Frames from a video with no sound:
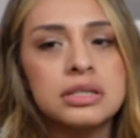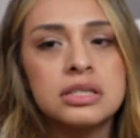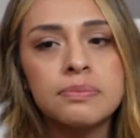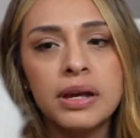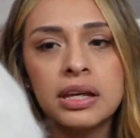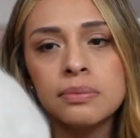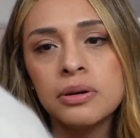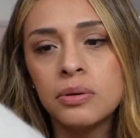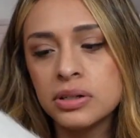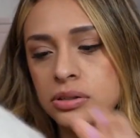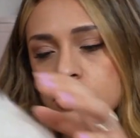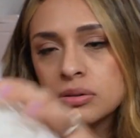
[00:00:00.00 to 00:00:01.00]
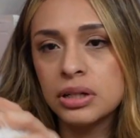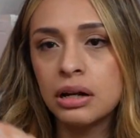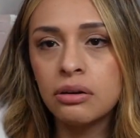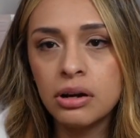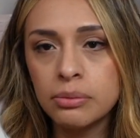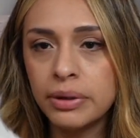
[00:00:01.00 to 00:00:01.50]
is making me want to go
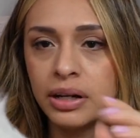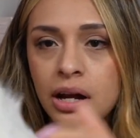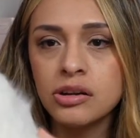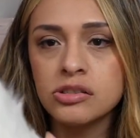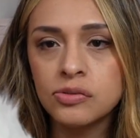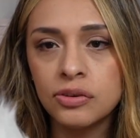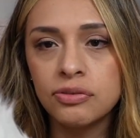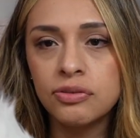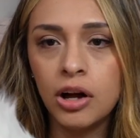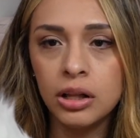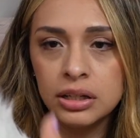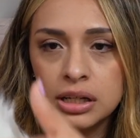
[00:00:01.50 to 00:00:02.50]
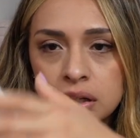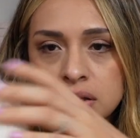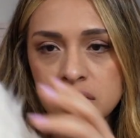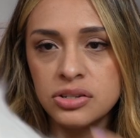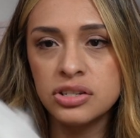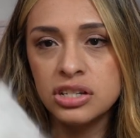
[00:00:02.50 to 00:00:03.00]
decorate my house for fall again
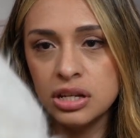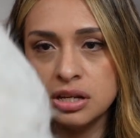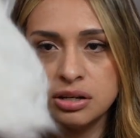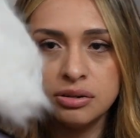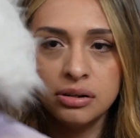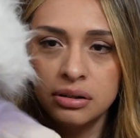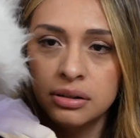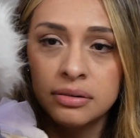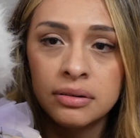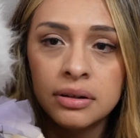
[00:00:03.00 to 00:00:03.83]
this year.